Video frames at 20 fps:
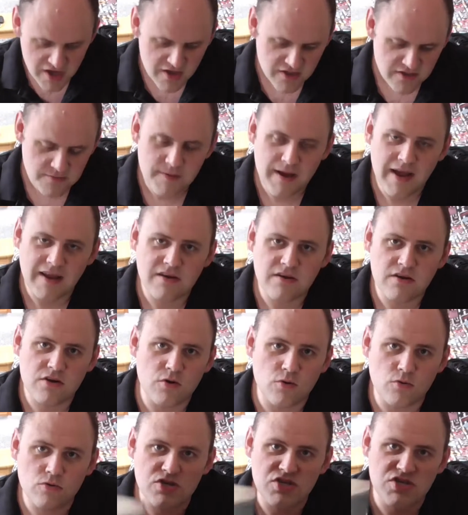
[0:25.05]
The band are
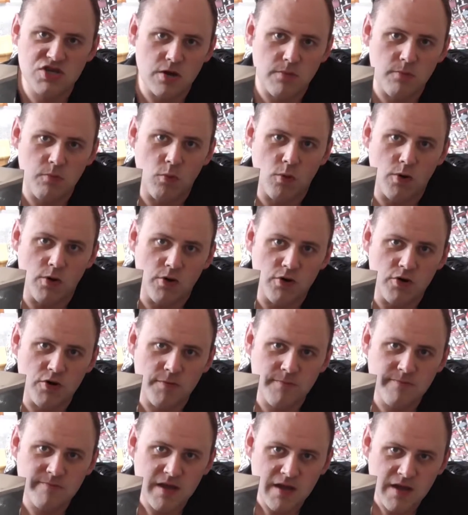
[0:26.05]
called Dub
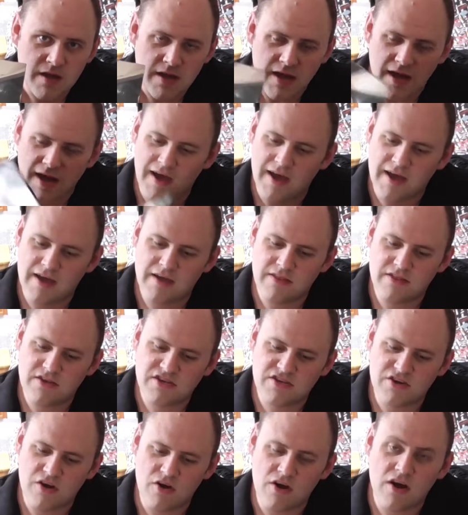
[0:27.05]
War, and the
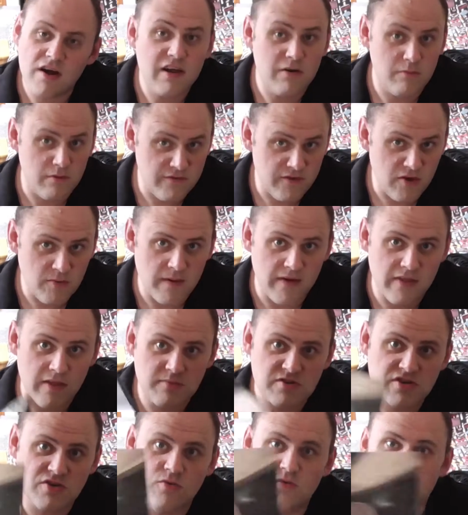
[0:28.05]
song I'm going to review by
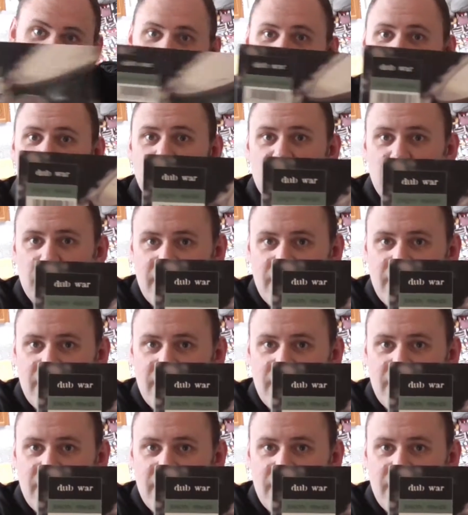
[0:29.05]
them is called Enemy